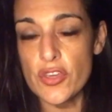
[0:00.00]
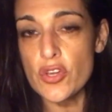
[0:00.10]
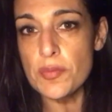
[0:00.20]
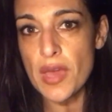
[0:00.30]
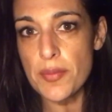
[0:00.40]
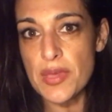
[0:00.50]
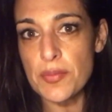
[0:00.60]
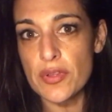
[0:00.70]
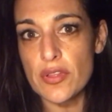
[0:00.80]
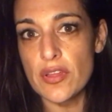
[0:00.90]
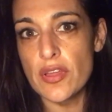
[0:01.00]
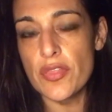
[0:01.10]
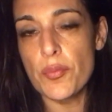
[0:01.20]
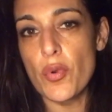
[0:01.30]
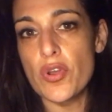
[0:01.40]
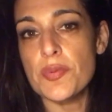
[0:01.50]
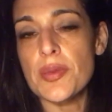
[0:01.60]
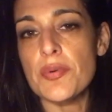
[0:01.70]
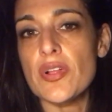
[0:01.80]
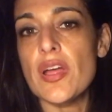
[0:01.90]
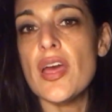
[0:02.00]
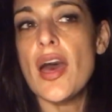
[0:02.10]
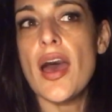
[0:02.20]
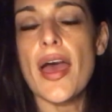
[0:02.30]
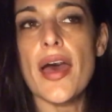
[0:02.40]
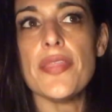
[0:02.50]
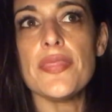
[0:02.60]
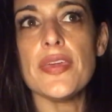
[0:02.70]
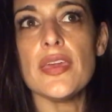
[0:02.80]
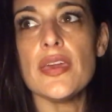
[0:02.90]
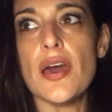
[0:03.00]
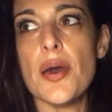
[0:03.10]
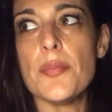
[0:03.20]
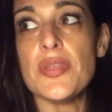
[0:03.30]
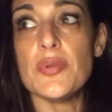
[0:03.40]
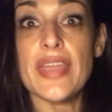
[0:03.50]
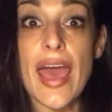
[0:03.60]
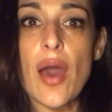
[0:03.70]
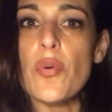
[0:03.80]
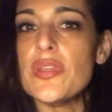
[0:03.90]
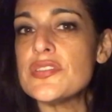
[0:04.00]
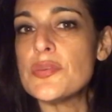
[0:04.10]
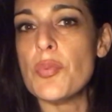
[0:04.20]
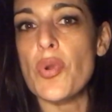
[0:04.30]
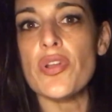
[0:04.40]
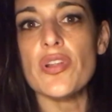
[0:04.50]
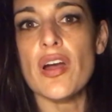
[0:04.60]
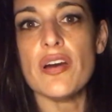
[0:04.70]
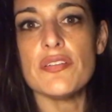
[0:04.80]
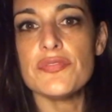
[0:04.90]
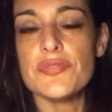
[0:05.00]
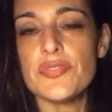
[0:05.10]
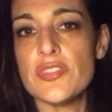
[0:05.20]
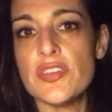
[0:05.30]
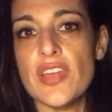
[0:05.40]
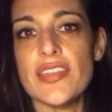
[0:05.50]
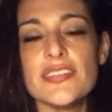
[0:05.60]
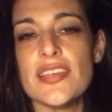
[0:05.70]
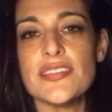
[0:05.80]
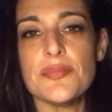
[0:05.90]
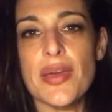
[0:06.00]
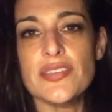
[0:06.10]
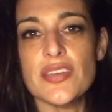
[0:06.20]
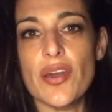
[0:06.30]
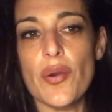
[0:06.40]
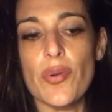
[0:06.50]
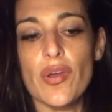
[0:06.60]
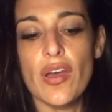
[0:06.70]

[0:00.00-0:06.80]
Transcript: The Kumeyaay people, the border people at the, um, now it is the border of the United States and Mexico,